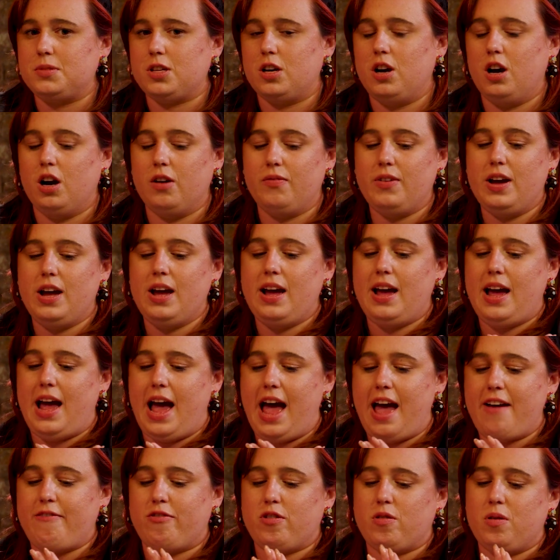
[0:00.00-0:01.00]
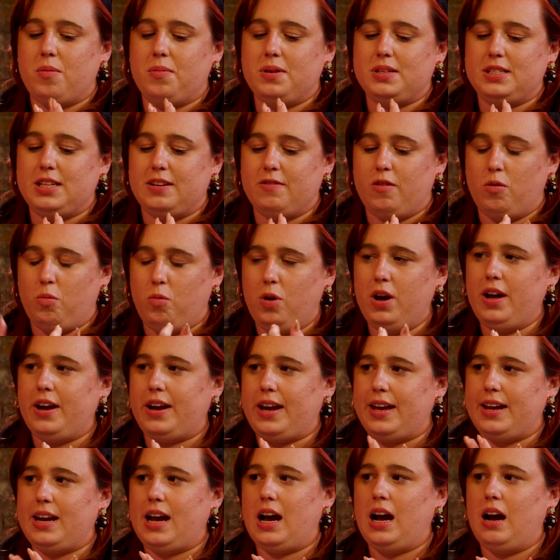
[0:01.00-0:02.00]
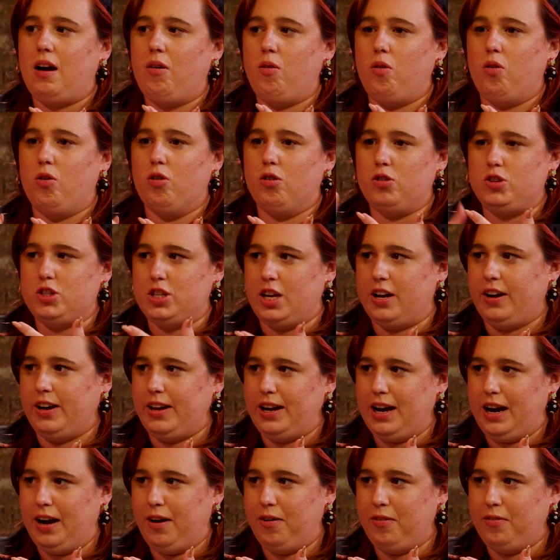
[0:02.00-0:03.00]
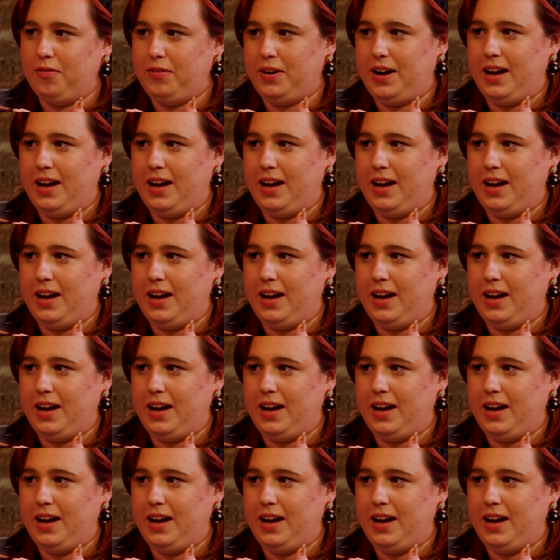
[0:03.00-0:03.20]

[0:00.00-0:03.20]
of everyone was either working out or chilling out.